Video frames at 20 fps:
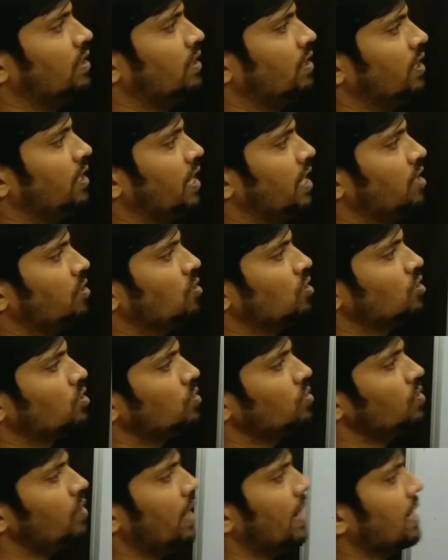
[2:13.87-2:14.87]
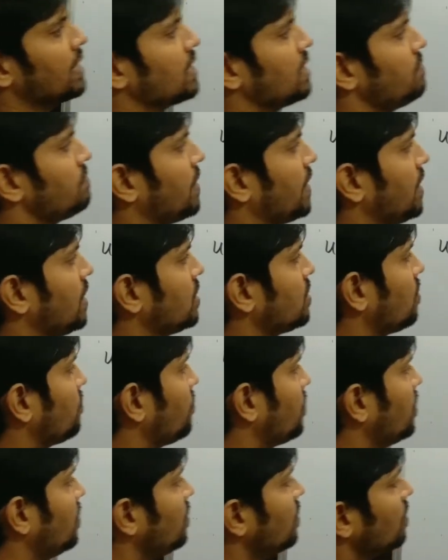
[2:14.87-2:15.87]
Di equals to xi minus
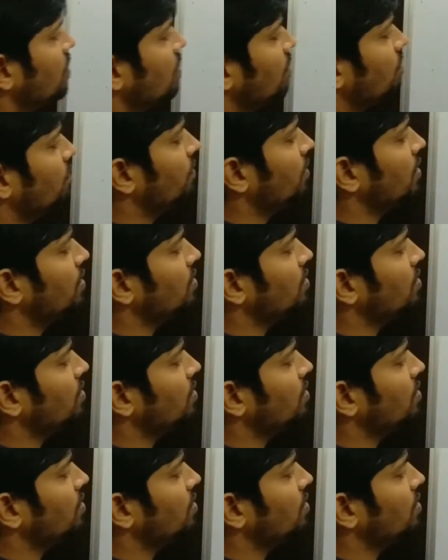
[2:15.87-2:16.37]
of a, where